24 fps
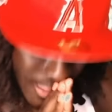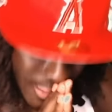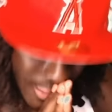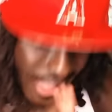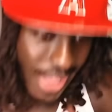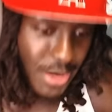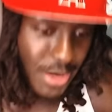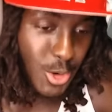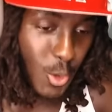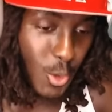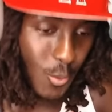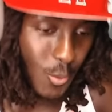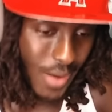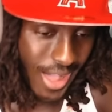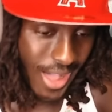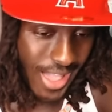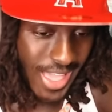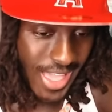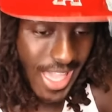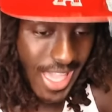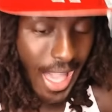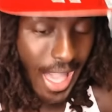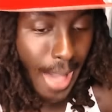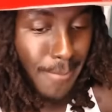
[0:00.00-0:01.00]
I know why.
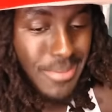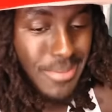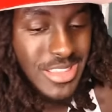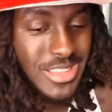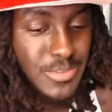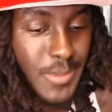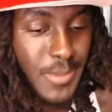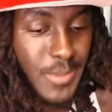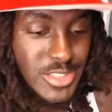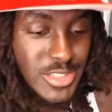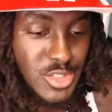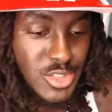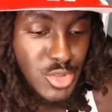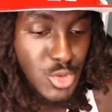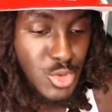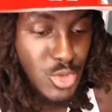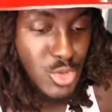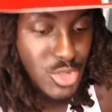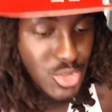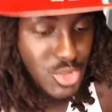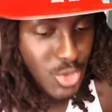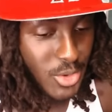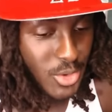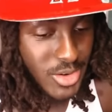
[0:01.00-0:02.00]
I'm expecting you
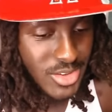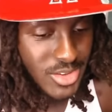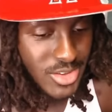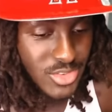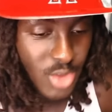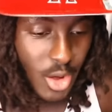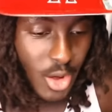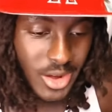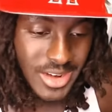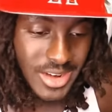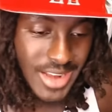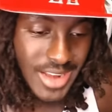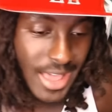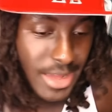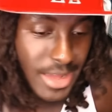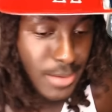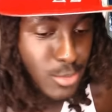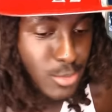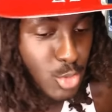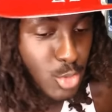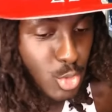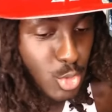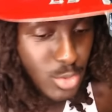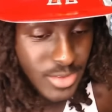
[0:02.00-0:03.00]
to join the starting
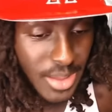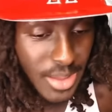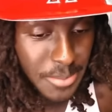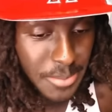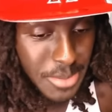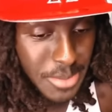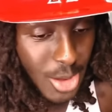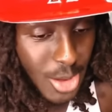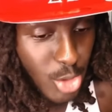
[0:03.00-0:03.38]
lineup too, Temi.